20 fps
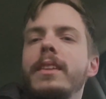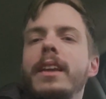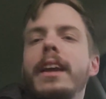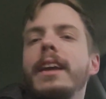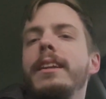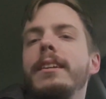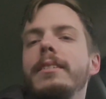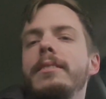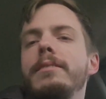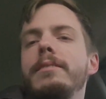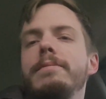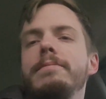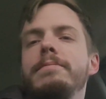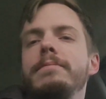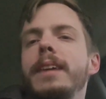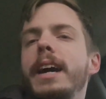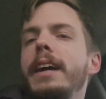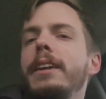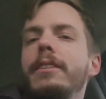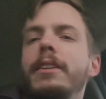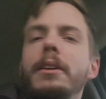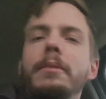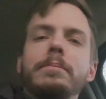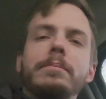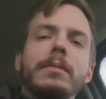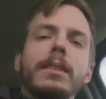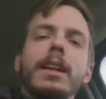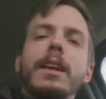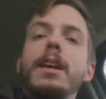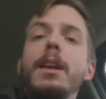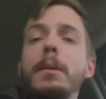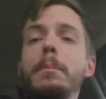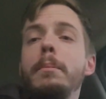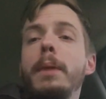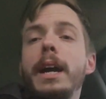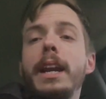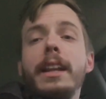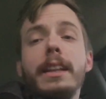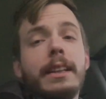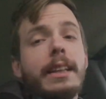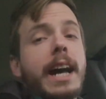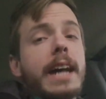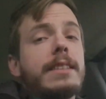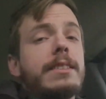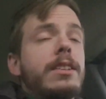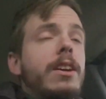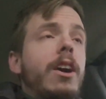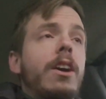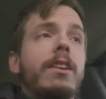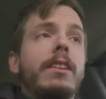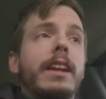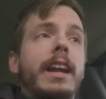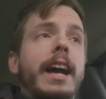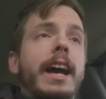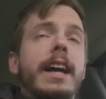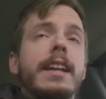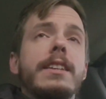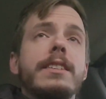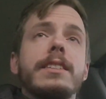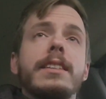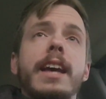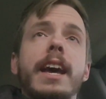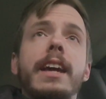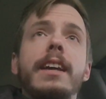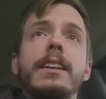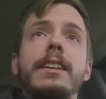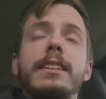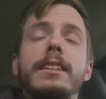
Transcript: And I don't know. But that's all that I had to say.